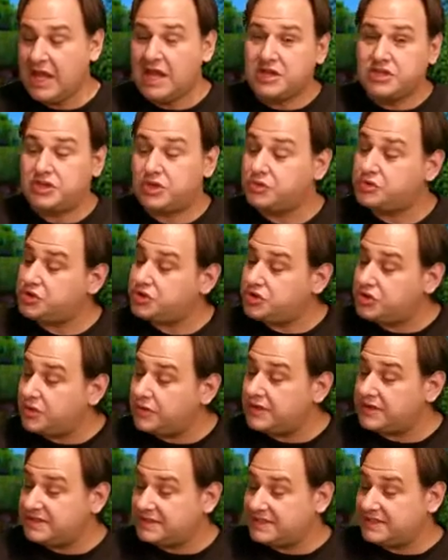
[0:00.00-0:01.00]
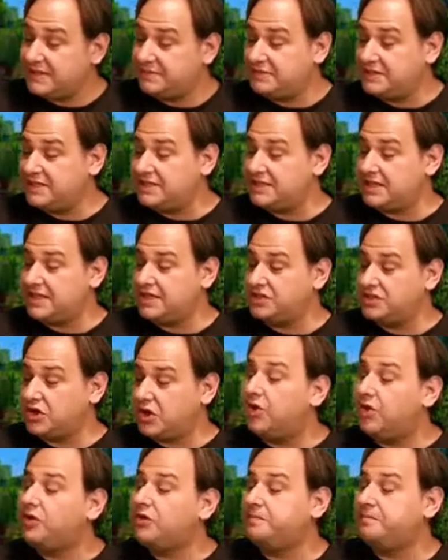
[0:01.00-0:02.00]
So Stuart slipped into his
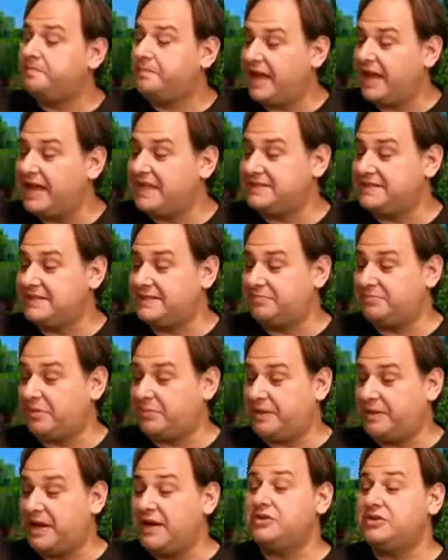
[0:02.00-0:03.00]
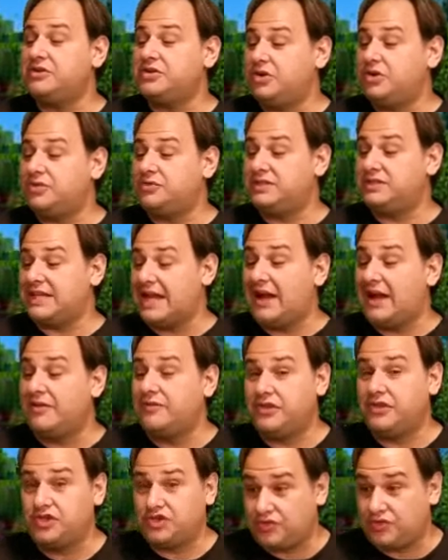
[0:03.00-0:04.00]
old pants and prepared to go down
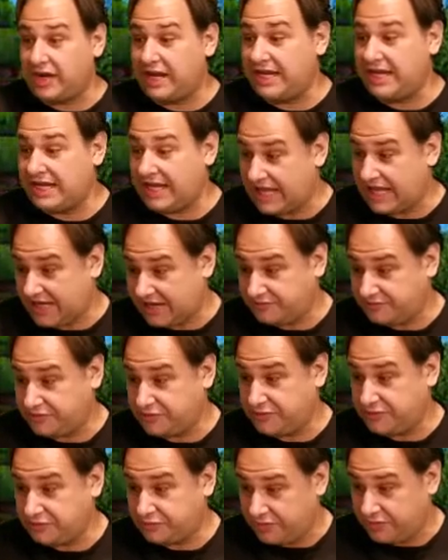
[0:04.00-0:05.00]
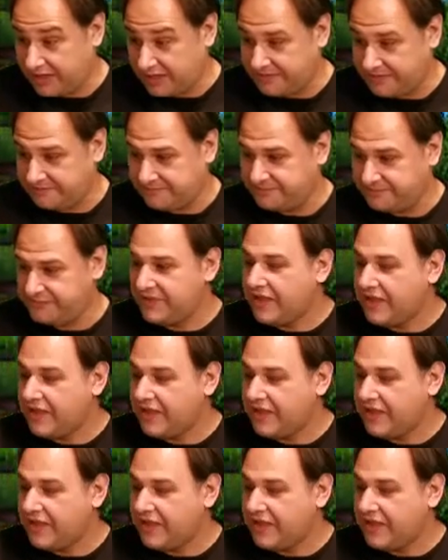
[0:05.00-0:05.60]
the drain after the ring.